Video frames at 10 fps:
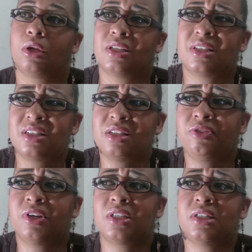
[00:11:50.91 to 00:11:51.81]
It's easy
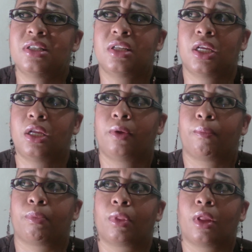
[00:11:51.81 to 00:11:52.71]
for us to say,
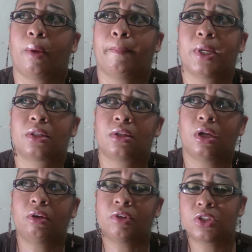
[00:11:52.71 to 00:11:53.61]
but
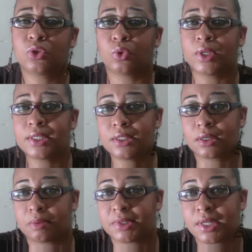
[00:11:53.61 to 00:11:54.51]
none of us know his
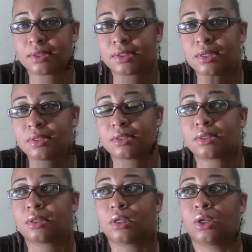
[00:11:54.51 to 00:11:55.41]

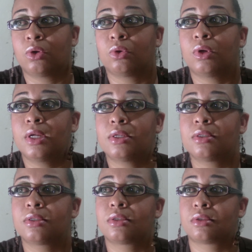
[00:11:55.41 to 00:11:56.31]
circumstances. You know,
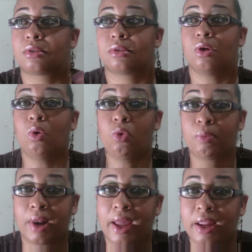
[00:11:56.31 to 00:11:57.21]
his
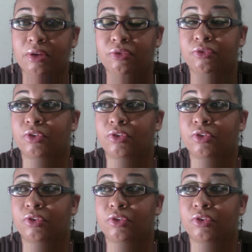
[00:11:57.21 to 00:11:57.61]
home life.